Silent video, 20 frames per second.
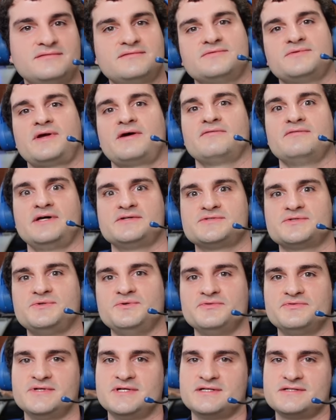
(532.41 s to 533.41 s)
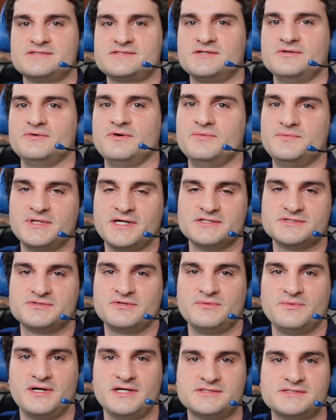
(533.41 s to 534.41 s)
We got lots of cool things. So hope you guys
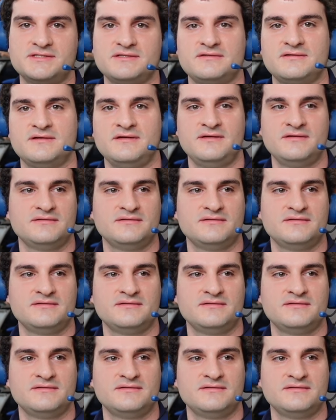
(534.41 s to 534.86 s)
enjoy watching.